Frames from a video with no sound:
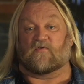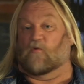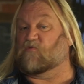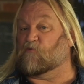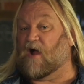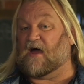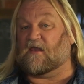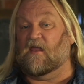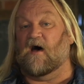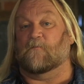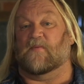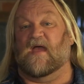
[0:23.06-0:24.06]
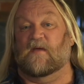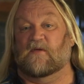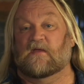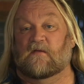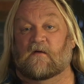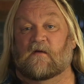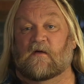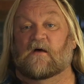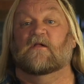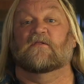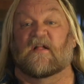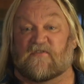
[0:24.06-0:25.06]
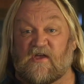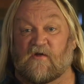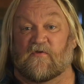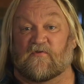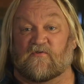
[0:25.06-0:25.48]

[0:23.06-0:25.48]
So throttle up, baby. Let's hear the